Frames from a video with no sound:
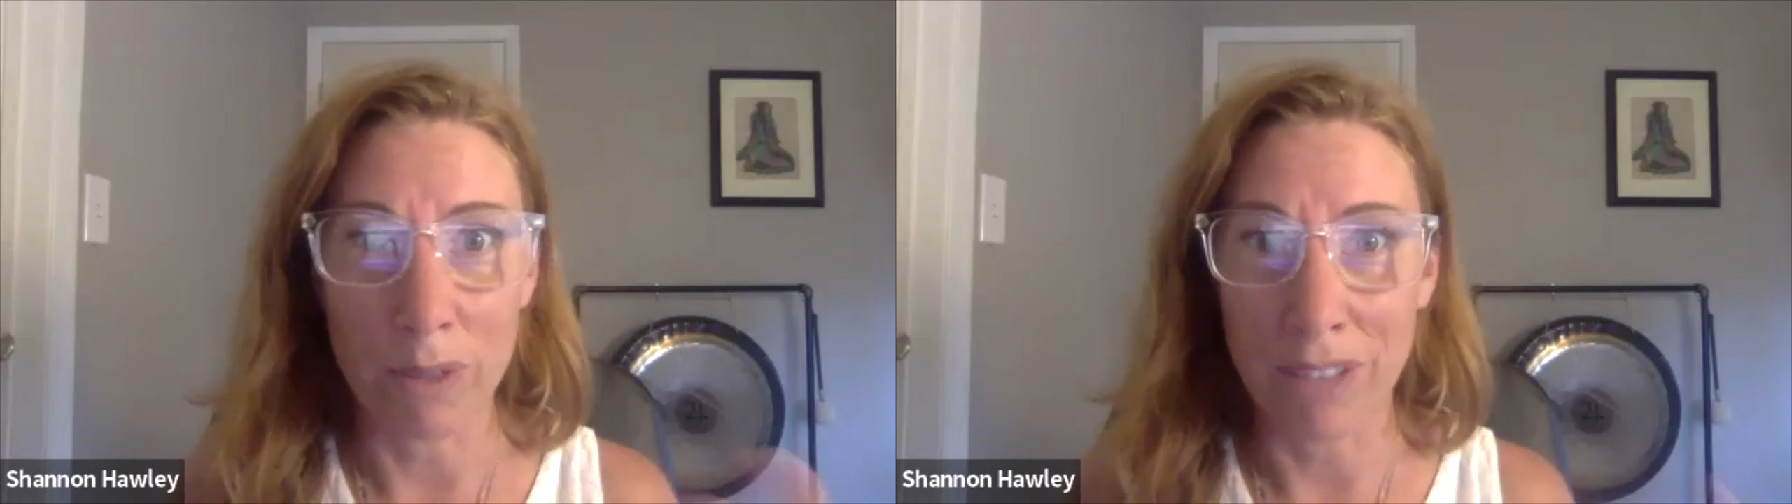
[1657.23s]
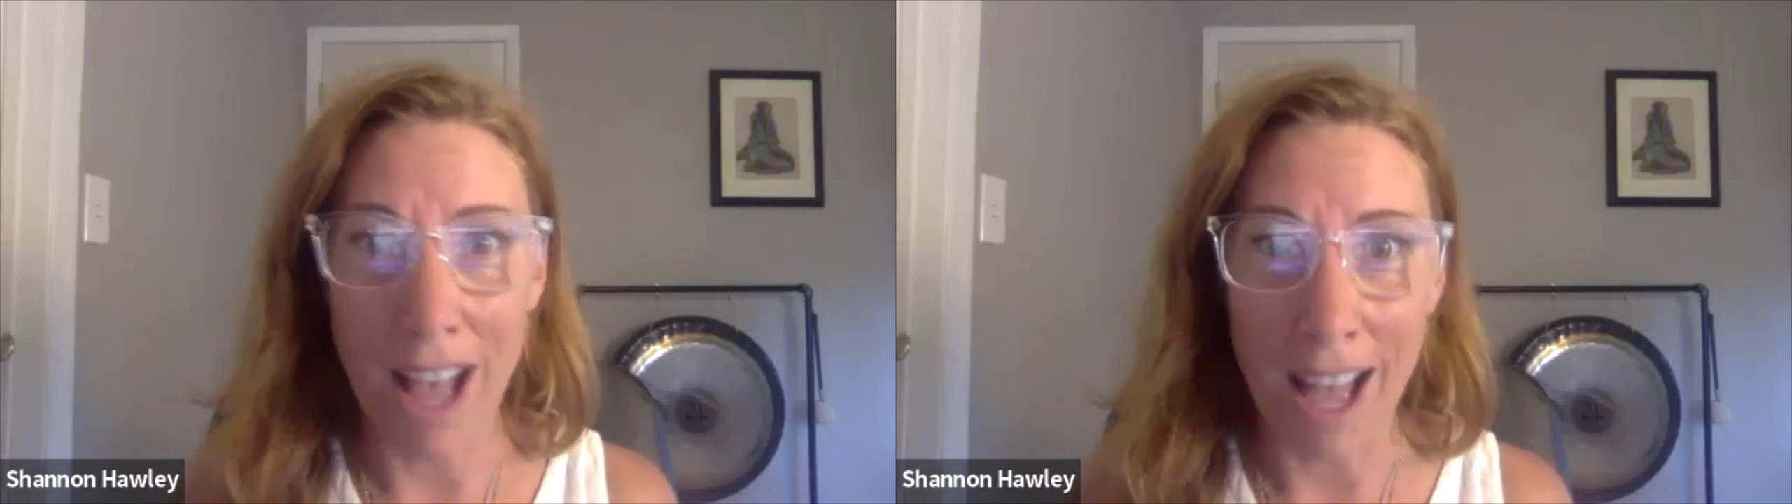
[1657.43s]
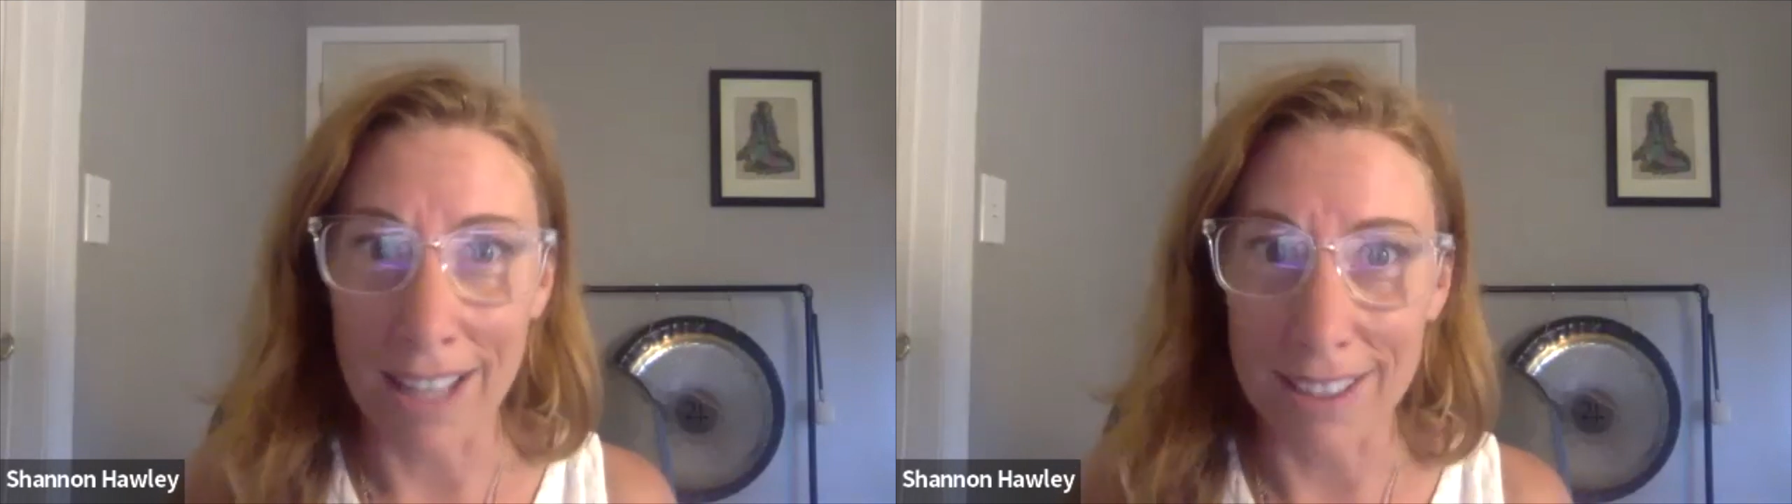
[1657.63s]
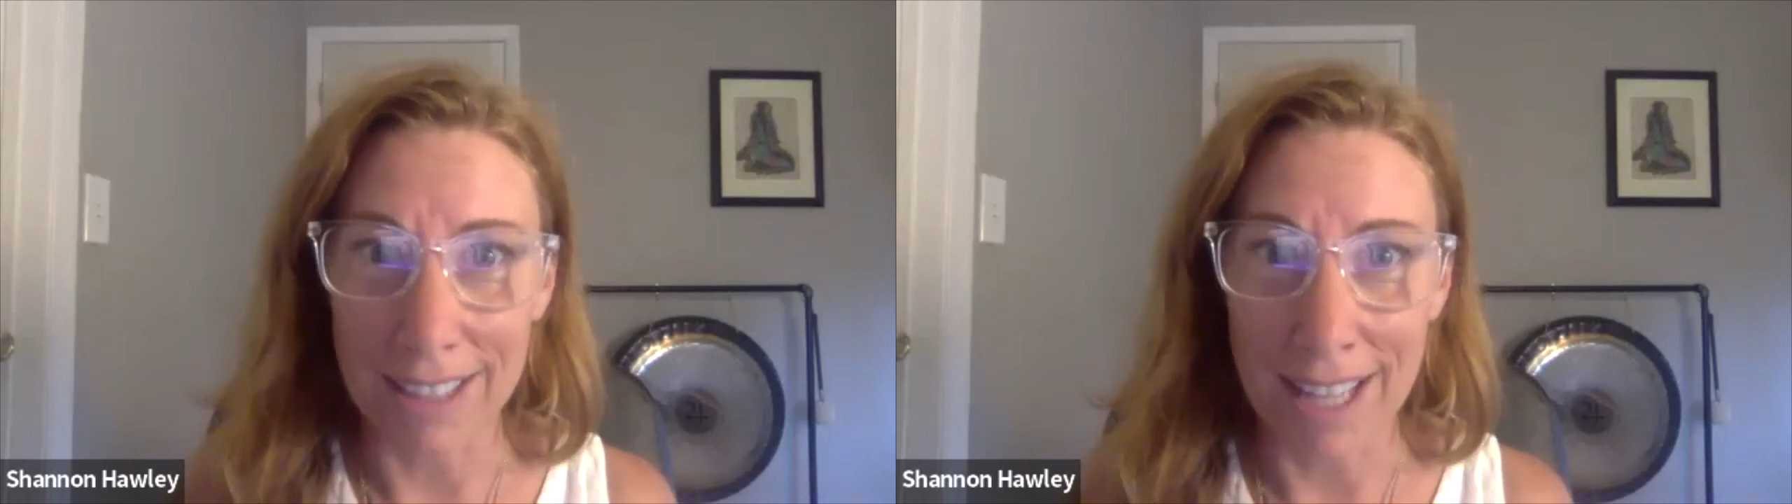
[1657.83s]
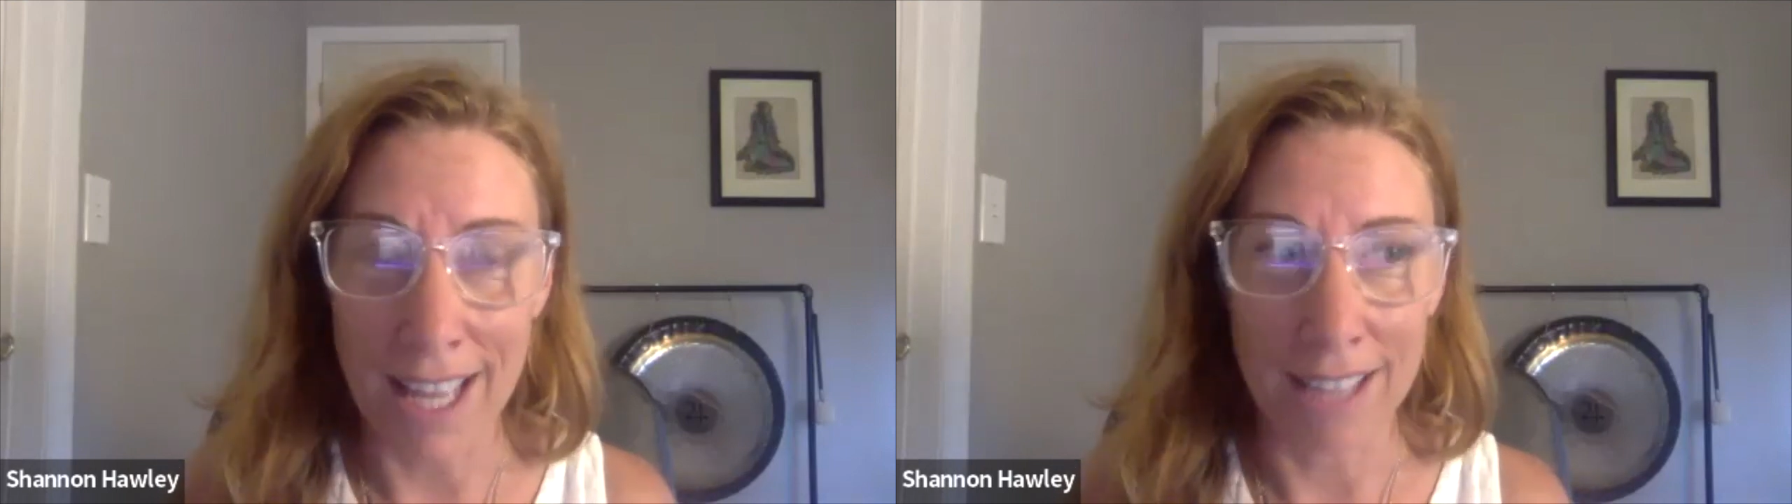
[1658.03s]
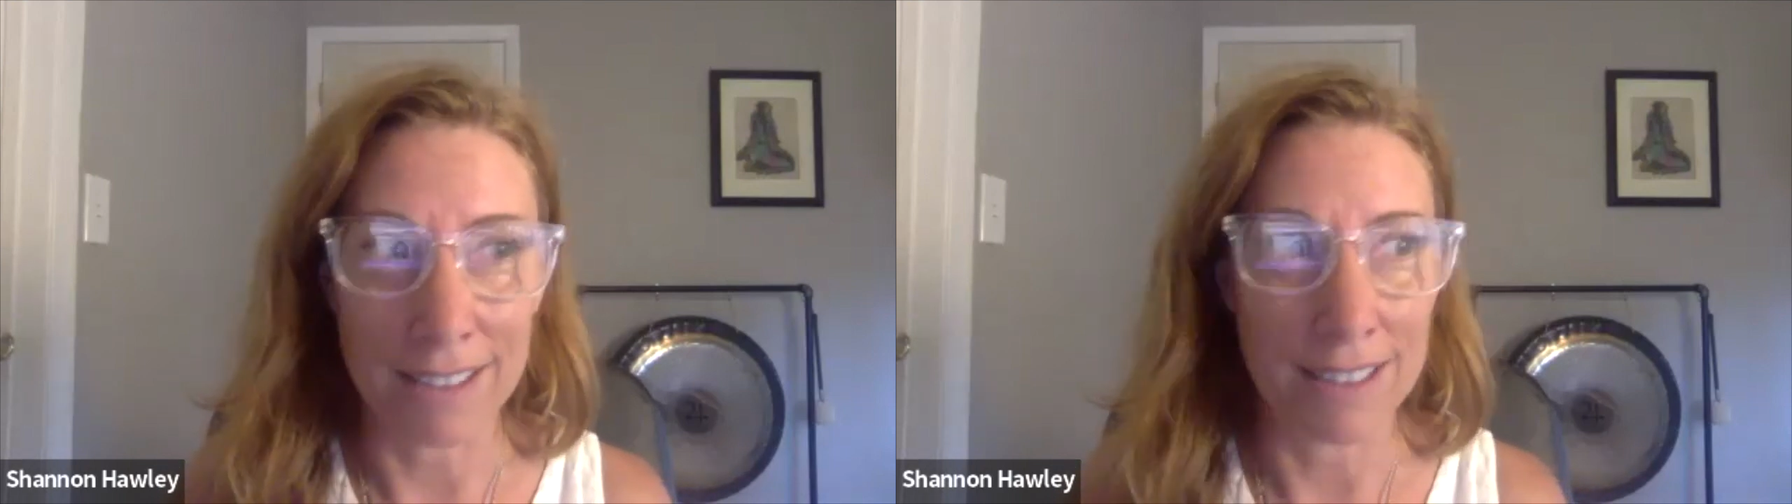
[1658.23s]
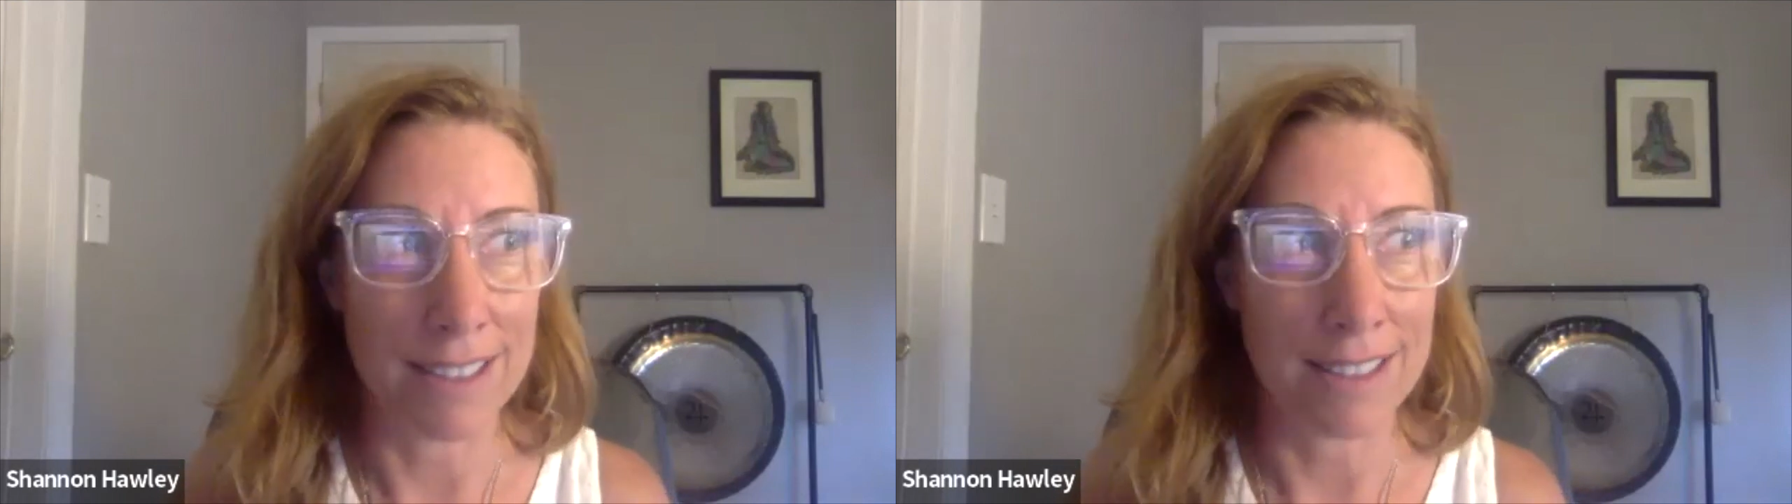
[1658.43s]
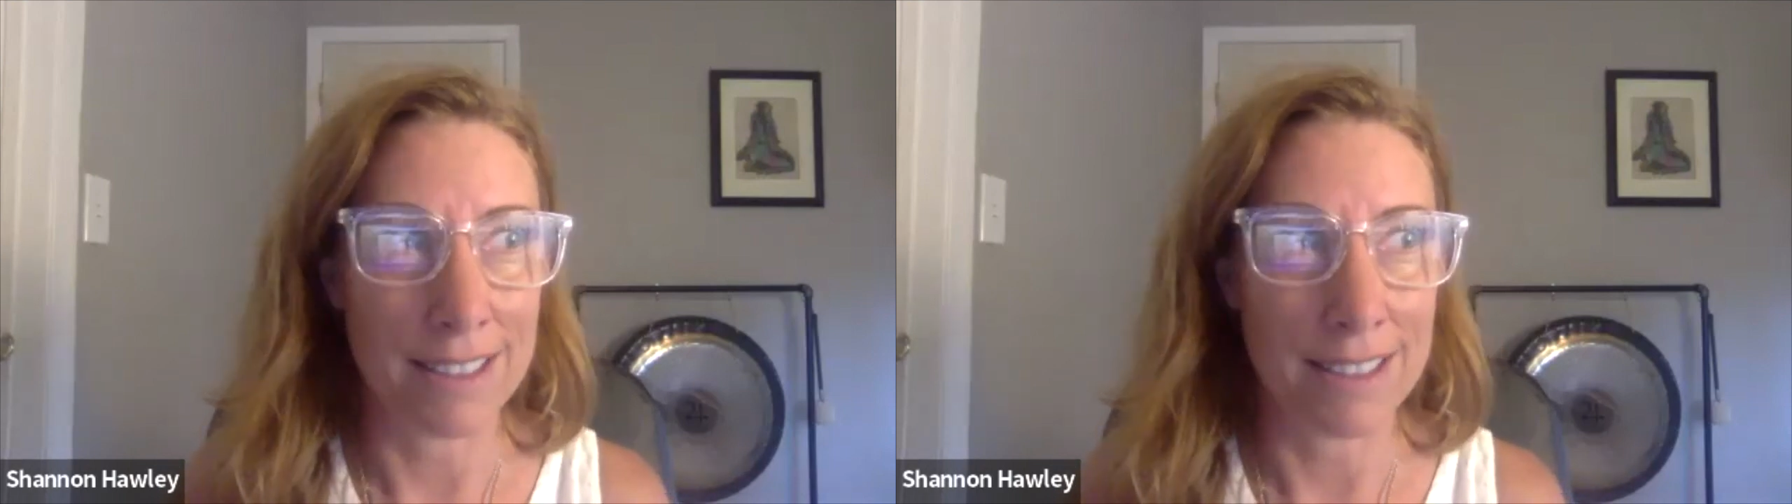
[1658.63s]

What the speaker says: got and